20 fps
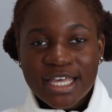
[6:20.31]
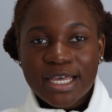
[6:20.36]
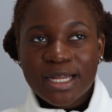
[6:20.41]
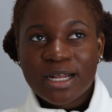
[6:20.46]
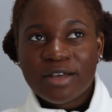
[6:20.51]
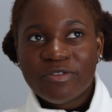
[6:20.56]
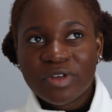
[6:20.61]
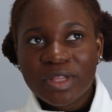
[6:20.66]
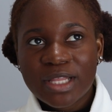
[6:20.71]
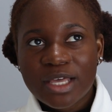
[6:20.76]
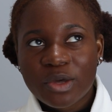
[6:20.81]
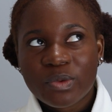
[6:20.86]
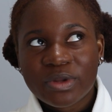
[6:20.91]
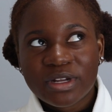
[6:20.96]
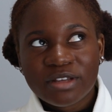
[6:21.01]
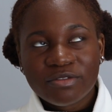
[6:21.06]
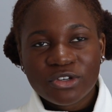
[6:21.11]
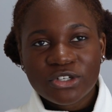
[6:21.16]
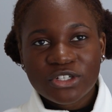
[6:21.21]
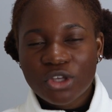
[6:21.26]
And I feel like
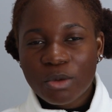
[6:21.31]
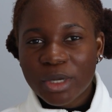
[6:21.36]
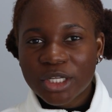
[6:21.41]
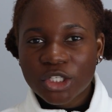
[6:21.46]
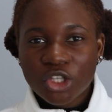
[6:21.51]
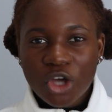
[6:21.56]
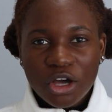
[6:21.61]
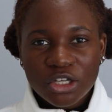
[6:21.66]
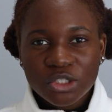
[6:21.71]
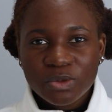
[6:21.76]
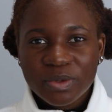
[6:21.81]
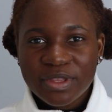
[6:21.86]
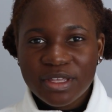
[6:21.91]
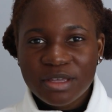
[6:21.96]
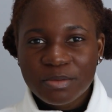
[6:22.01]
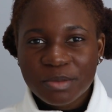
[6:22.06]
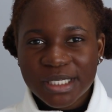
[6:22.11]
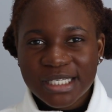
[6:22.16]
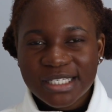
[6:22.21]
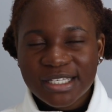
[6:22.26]
whenever someone talks with
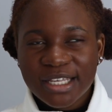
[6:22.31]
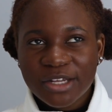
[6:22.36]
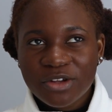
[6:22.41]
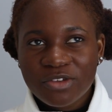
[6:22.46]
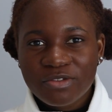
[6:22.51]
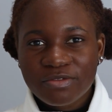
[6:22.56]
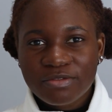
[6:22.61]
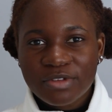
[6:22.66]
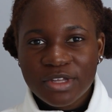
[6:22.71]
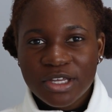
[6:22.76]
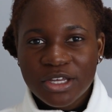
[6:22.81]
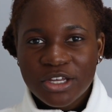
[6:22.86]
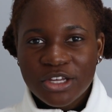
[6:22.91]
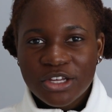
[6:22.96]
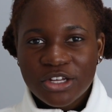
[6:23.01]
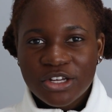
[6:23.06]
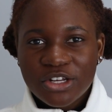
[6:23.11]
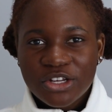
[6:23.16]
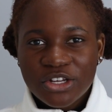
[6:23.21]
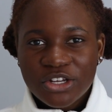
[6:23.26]
him, he's kind of
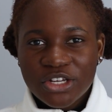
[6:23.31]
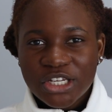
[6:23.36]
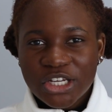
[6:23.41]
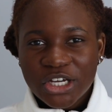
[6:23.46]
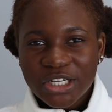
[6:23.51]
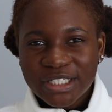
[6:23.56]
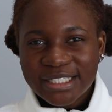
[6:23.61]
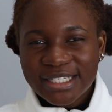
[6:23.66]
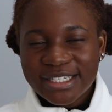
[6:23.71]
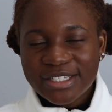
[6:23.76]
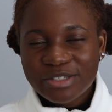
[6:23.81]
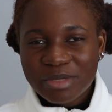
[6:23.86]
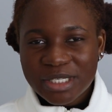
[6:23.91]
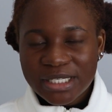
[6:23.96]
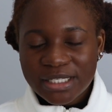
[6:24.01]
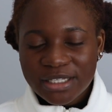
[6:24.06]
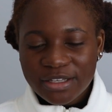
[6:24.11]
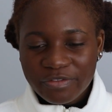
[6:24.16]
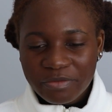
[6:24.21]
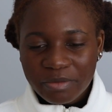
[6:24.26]
not
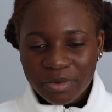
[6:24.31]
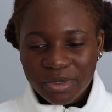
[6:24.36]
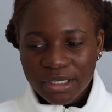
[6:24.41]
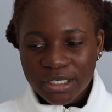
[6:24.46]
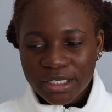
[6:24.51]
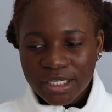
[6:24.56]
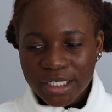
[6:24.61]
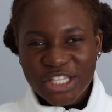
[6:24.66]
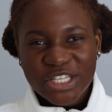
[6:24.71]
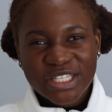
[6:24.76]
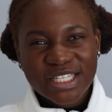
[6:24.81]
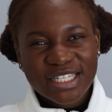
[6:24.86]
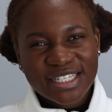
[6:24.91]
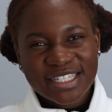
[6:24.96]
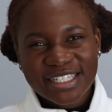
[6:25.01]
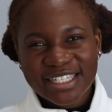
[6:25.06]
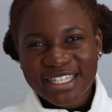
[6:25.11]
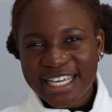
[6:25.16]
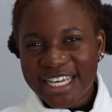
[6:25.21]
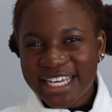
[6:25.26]
dismissive, but he
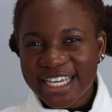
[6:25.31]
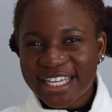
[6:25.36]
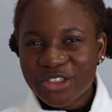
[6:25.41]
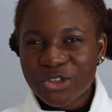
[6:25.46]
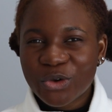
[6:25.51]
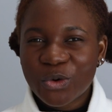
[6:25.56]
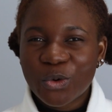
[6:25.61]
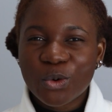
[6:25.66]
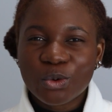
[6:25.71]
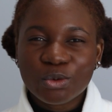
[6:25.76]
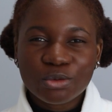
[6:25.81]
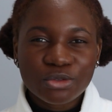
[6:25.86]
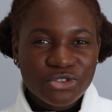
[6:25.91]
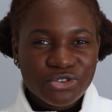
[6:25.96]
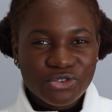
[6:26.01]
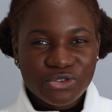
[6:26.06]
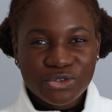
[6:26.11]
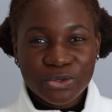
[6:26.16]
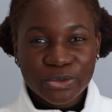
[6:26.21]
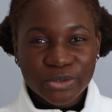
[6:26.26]
doesn't say the whole
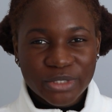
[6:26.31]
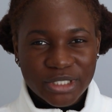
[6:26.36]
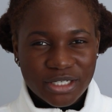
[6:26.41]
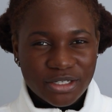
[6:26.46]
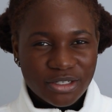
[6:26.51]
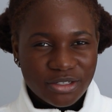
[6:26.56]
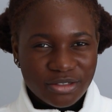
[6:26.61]
truth.